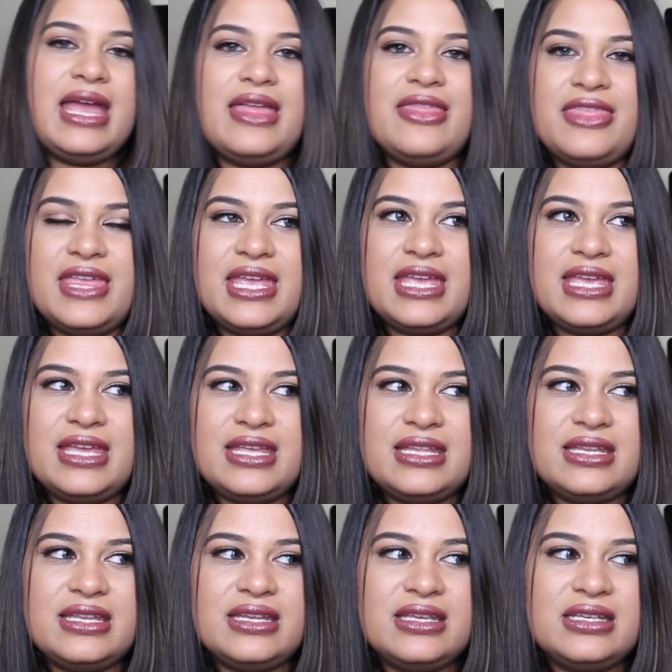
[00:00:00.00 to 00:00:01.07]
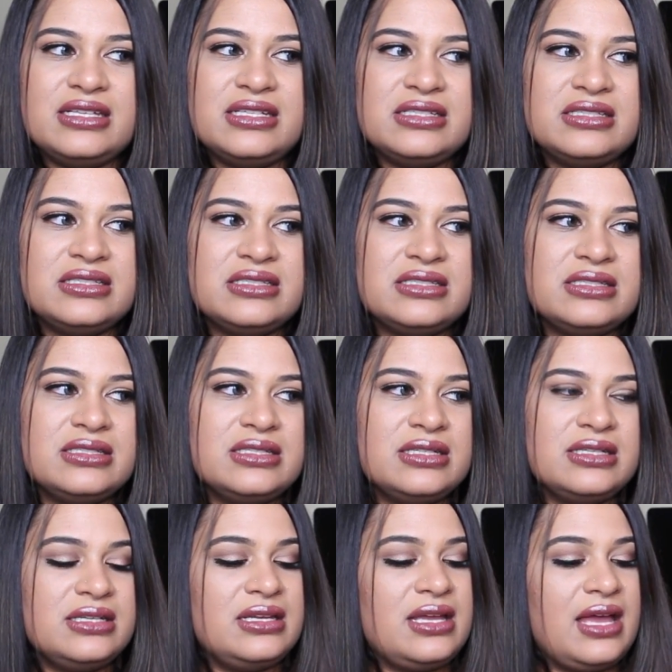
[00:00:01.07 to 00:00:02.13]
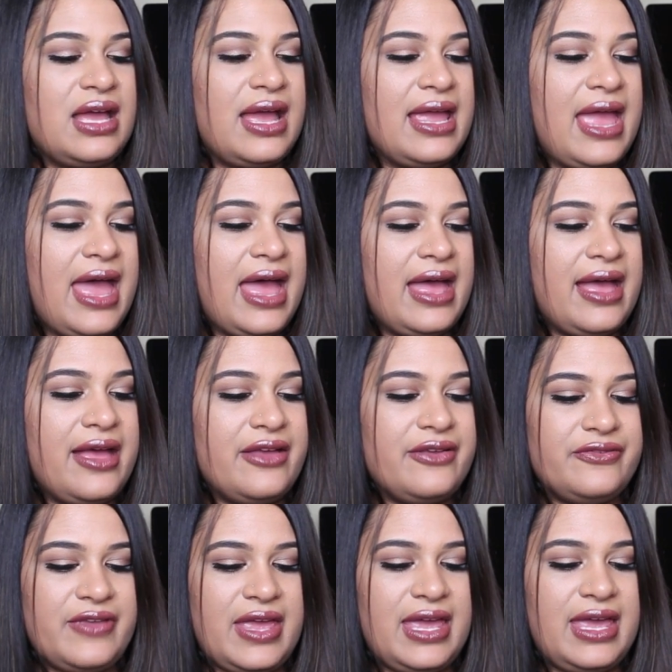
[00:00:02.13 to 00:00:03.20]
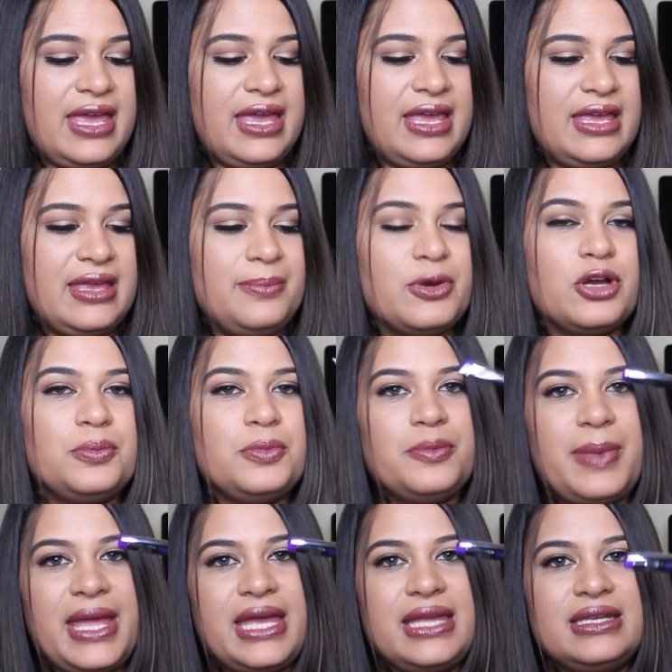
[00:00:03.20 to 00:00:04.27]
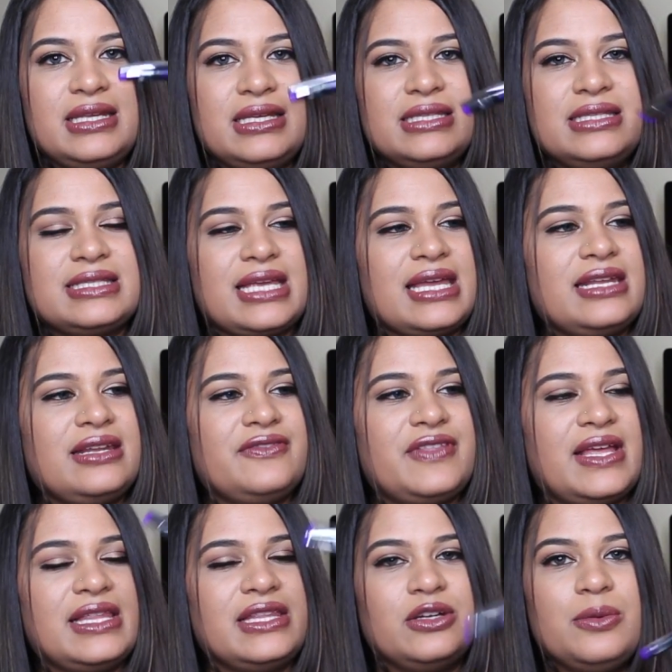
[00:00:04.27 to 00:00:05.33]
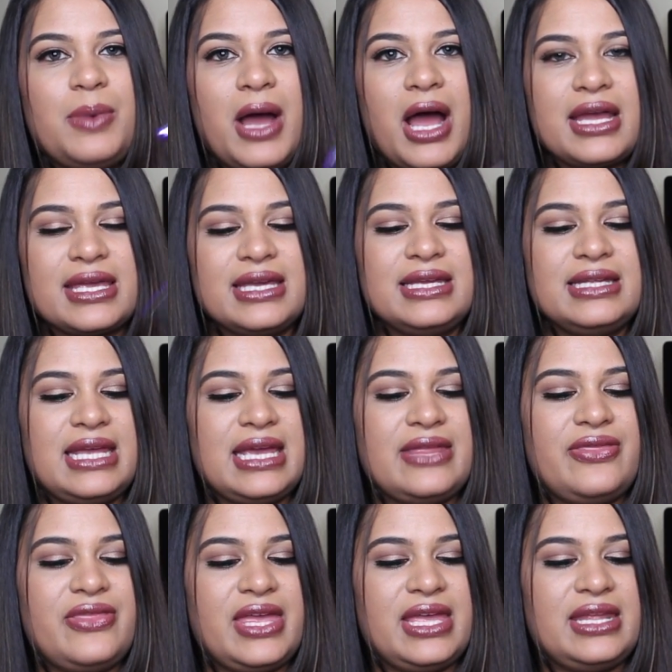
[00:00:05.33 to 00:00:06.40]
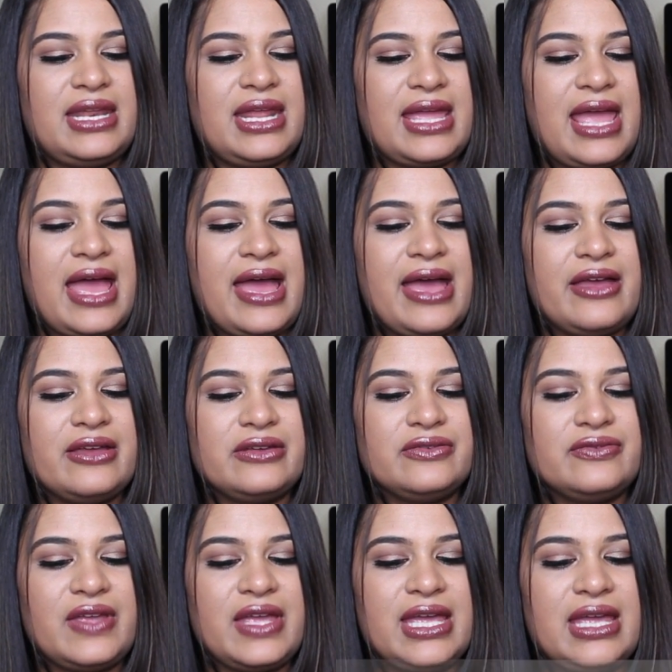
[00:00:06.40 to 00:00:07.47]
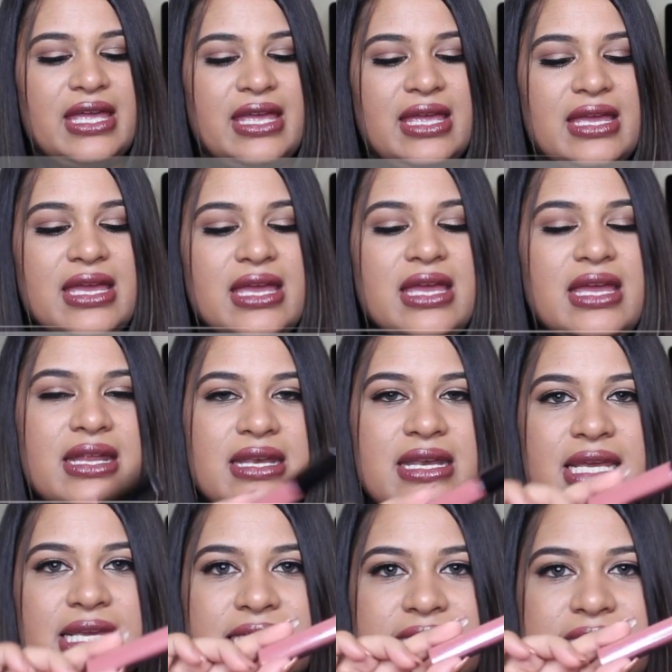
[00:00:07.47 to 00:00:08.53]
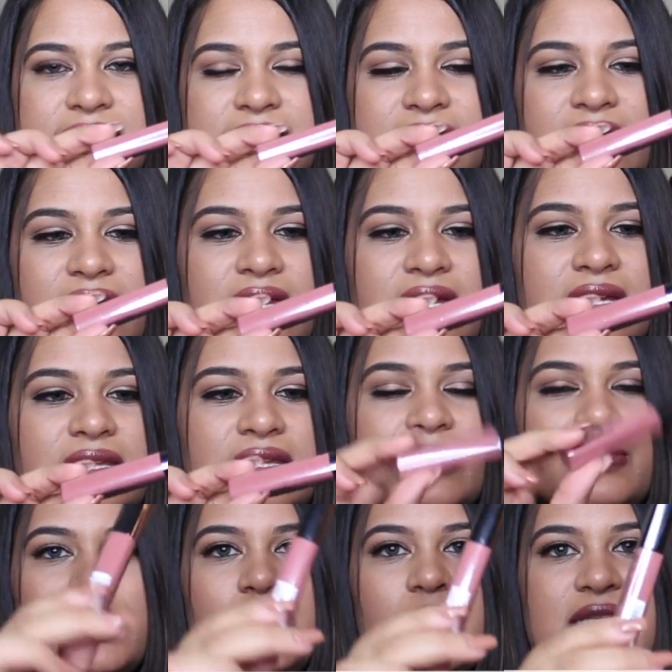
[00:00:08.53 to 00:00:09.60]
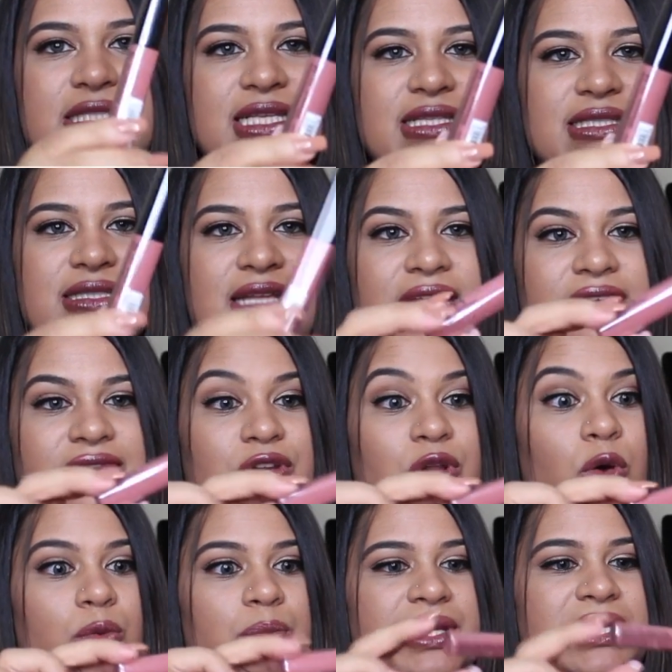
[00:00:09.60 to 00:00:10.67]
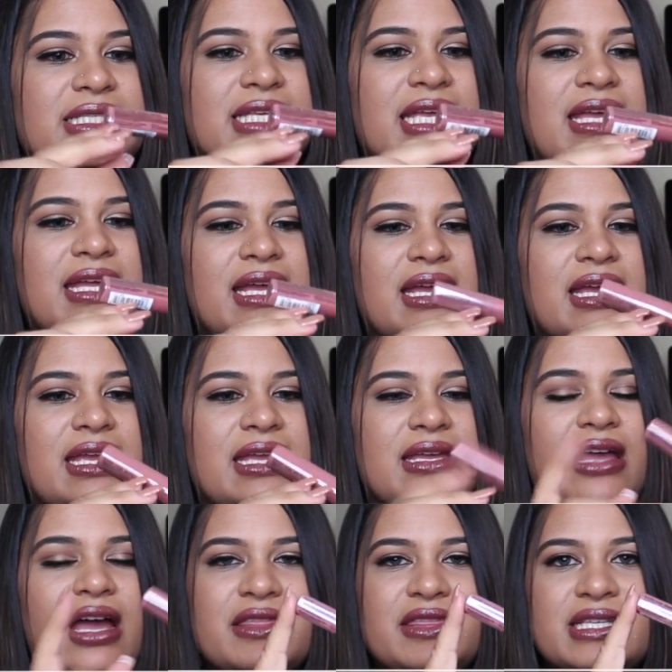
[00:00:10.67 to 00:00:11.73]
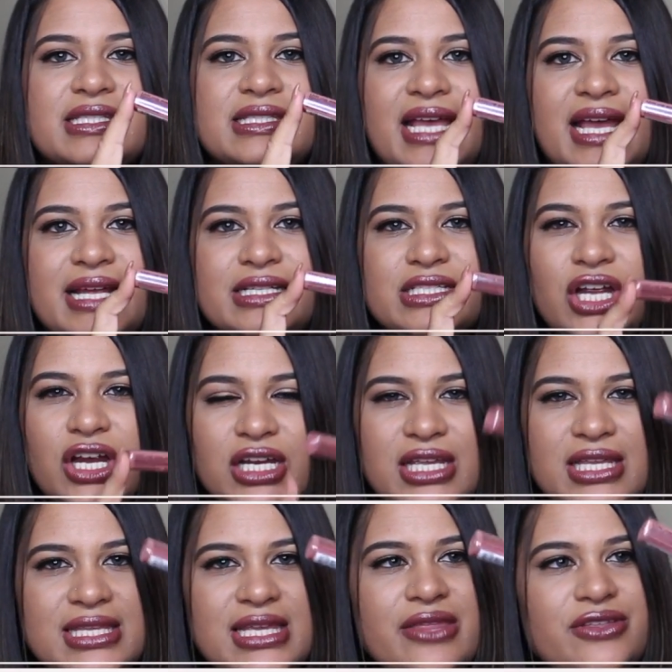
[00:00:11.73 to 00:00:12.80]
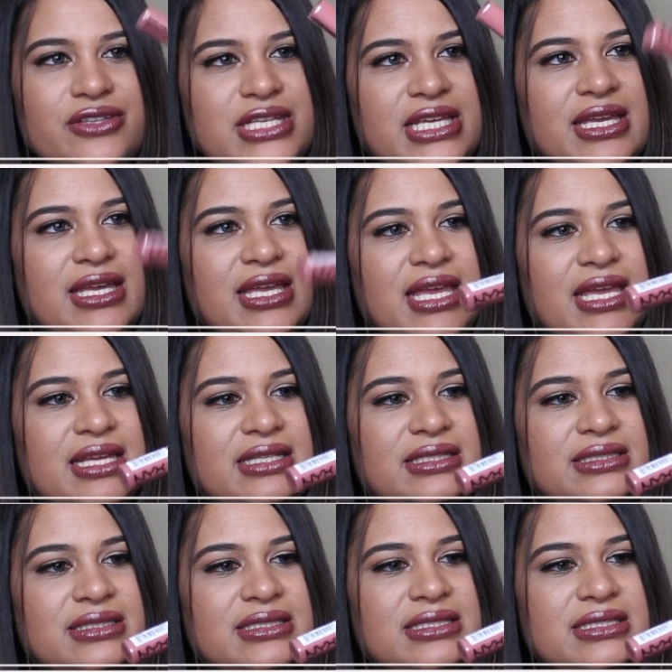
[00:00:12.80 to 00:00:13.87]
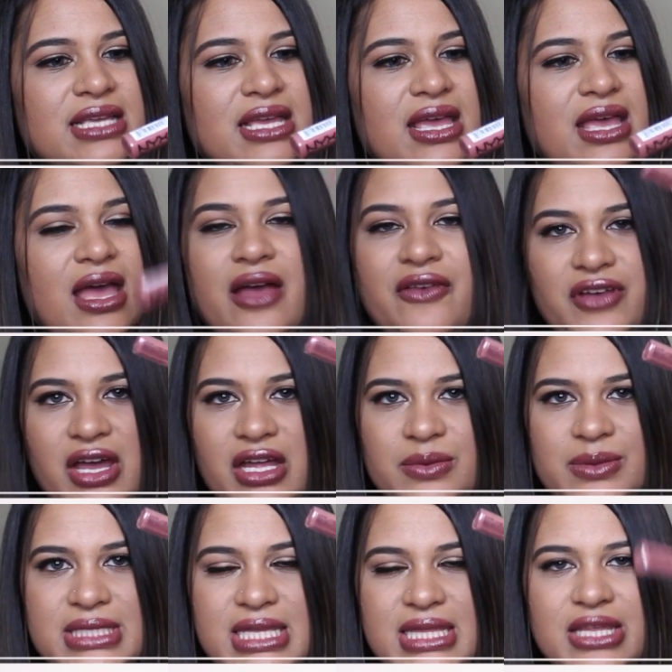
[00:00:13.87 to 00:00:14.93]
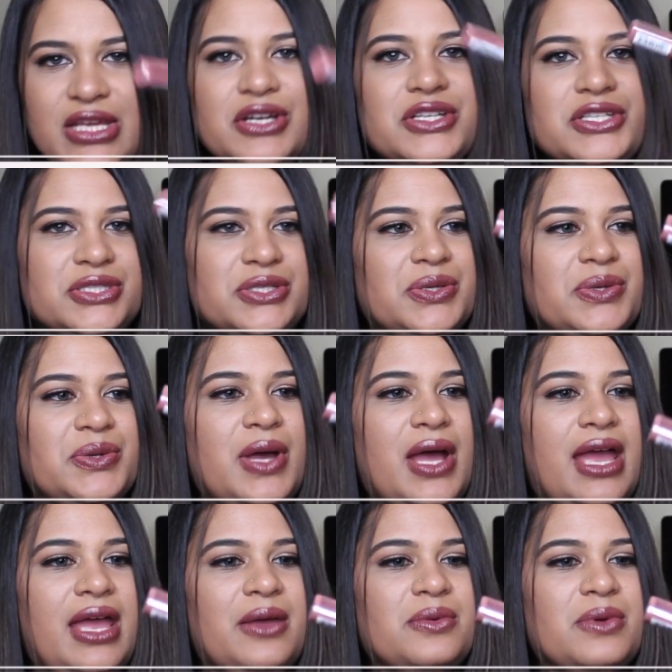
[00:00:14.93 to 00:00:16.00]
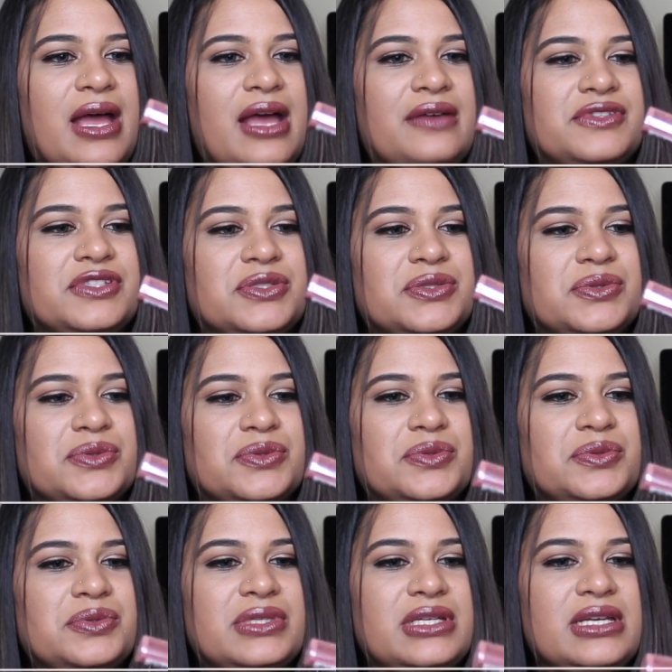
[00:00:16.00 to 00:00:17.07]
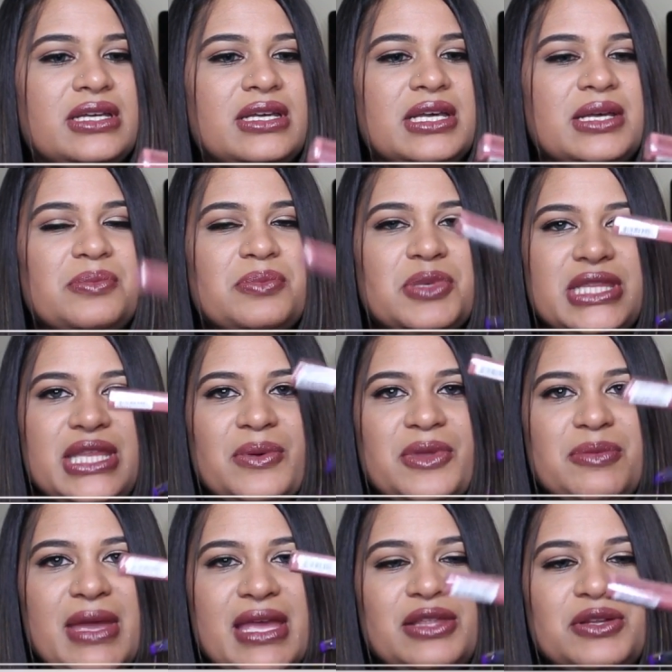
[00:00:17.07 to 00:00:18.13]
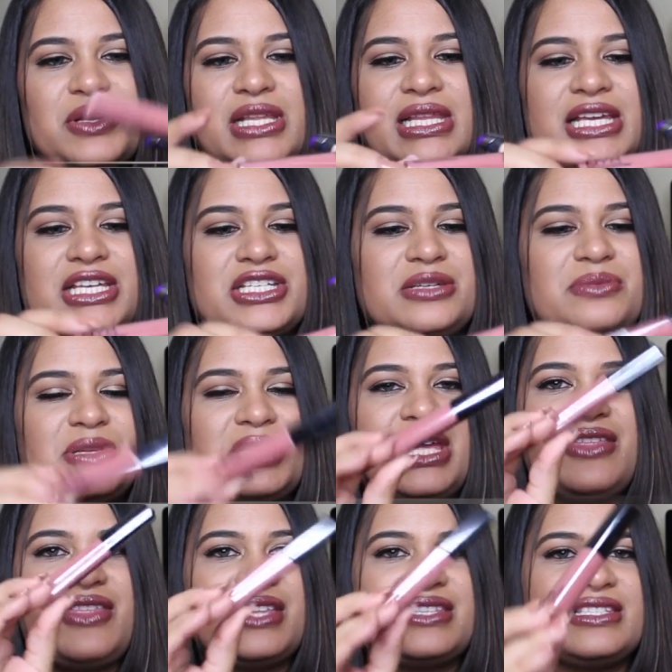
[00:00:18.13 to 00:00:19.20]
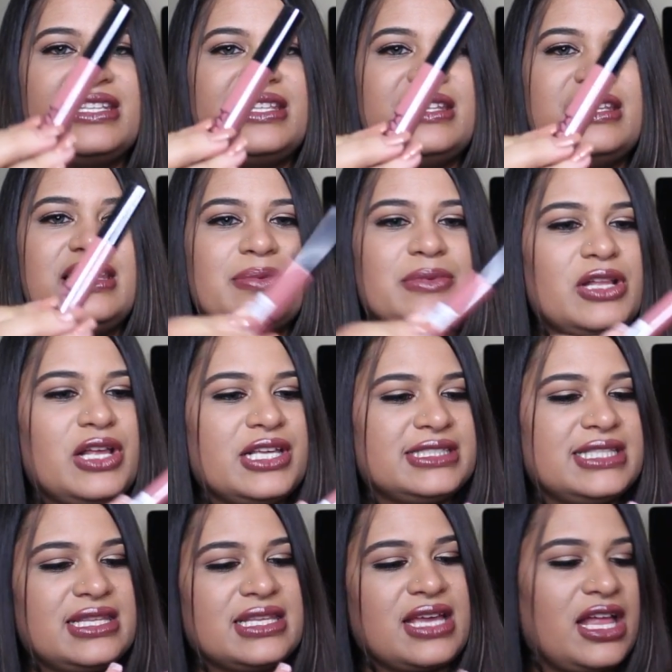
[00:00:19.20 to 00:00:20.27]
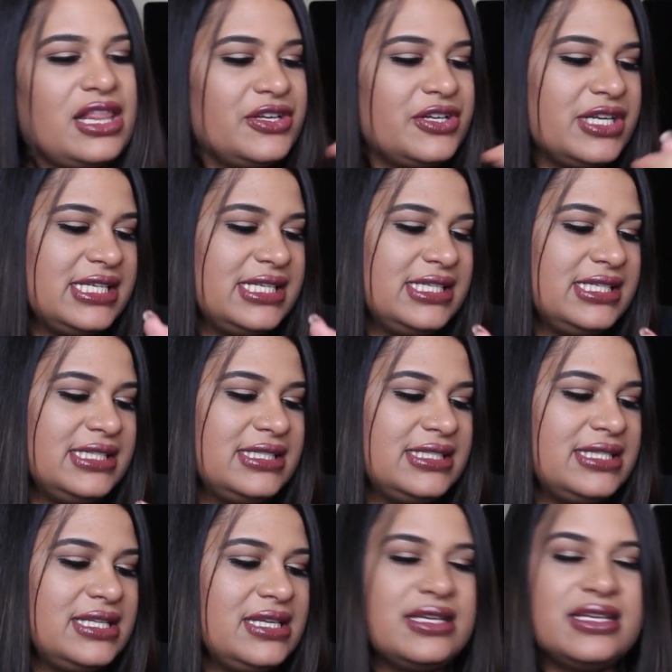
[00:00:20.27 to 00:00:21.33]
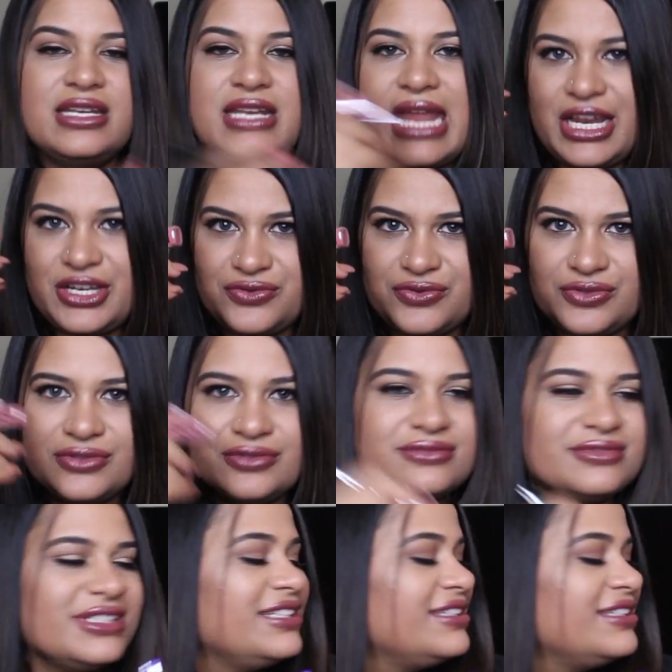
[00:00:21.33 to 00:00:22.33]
And then I have a purple pen inside of that little pocket, and then I have a NYX lip gloss that's not even opened yet. I got this at Target the other day and I forgot it was in there, so I will have to put that with my little collection. But yeah, that's a lip gloss and the color is Natural.